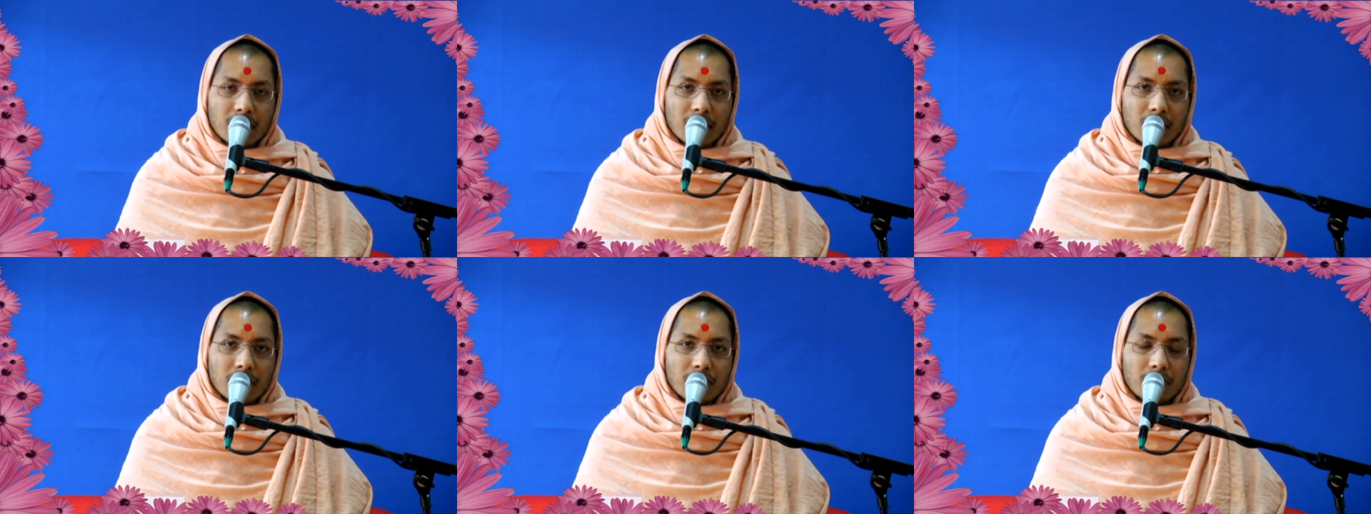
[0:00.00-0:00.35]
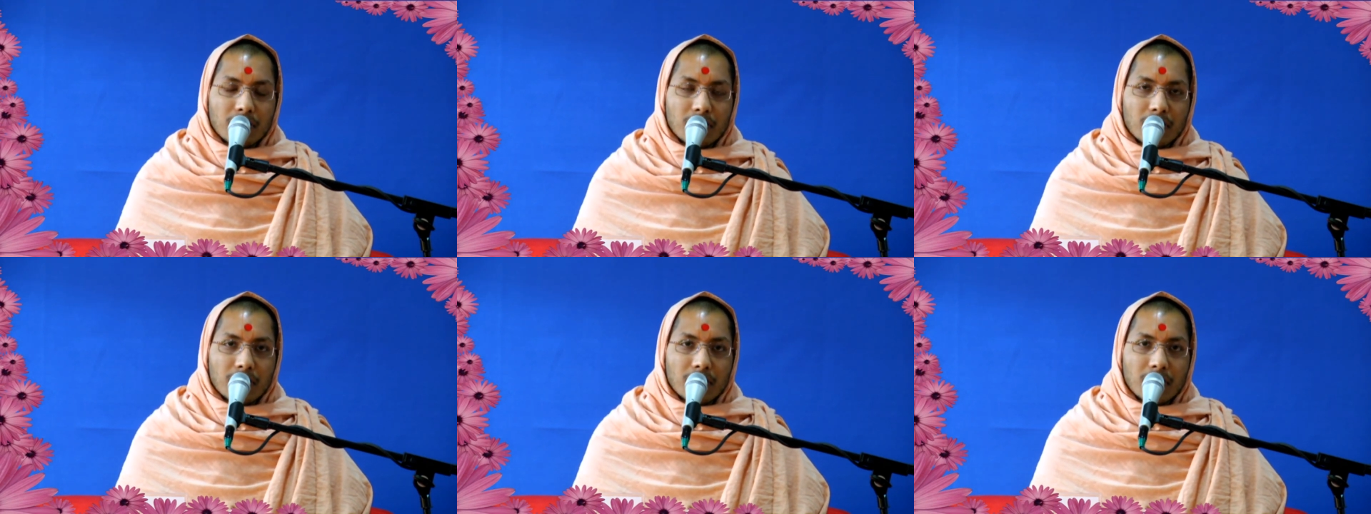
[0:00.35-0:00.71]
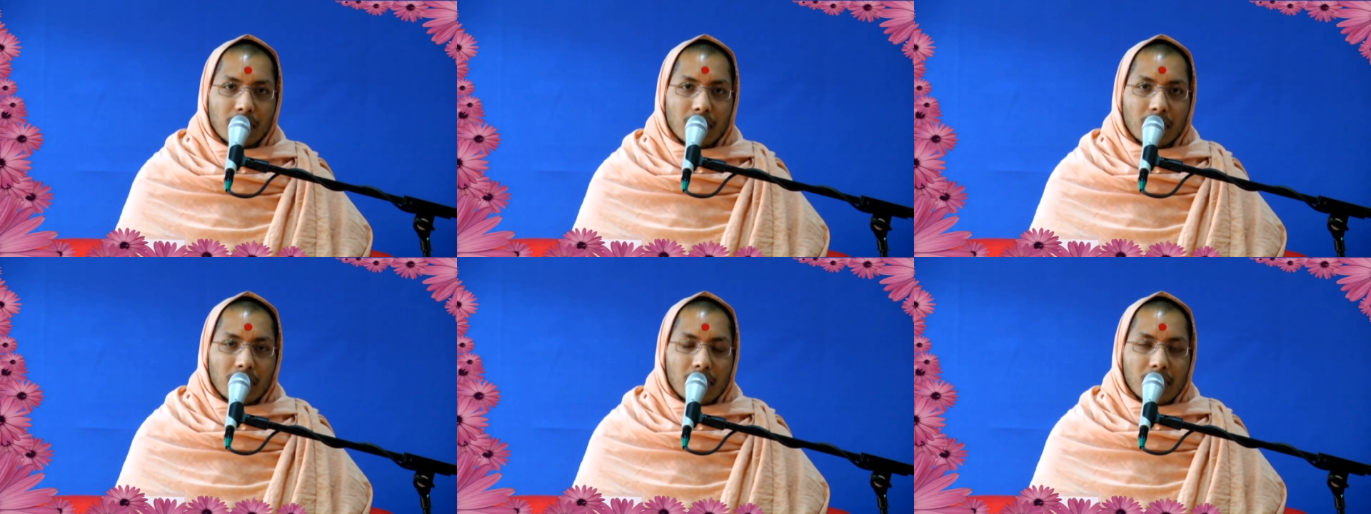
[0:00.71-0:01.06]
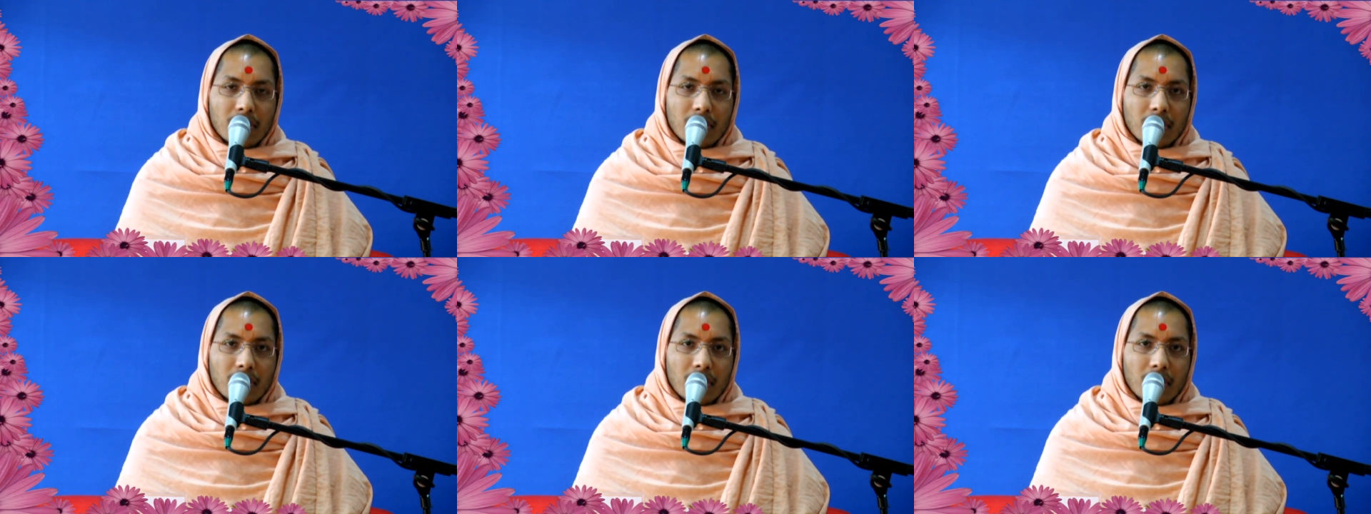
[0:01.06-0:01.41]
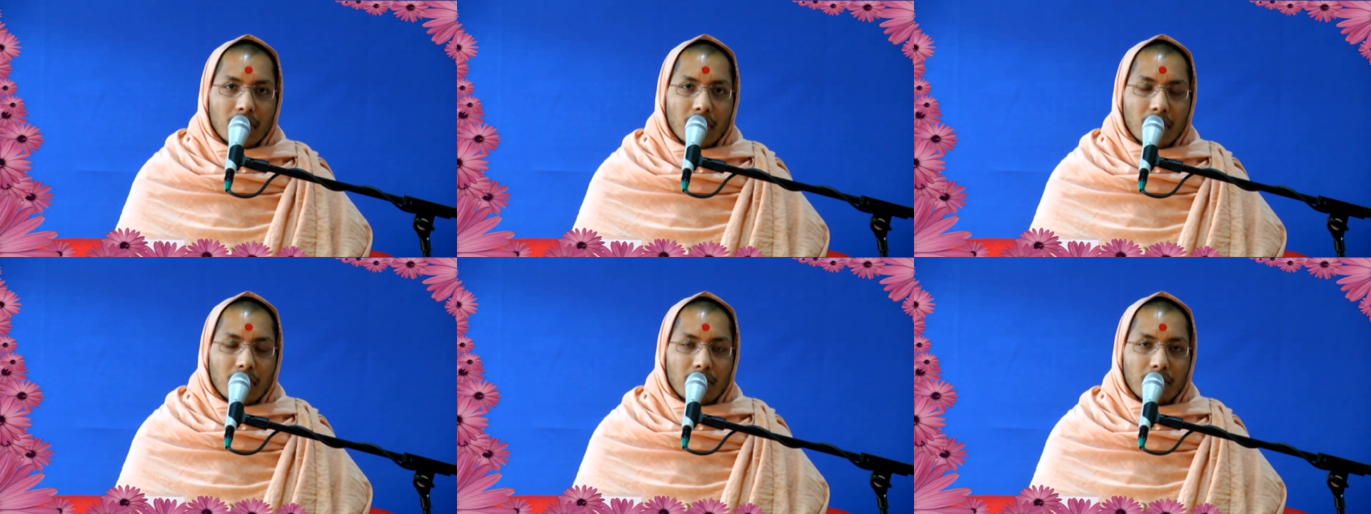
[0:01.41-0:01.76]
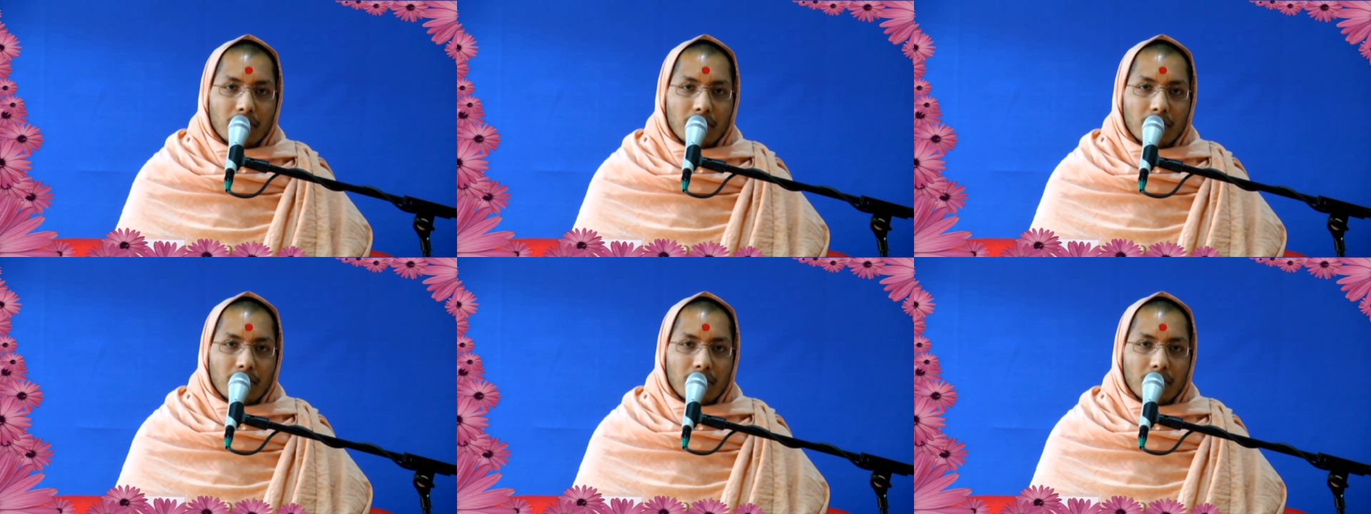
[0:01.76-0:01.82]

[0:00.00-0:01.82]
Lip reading: [no speech]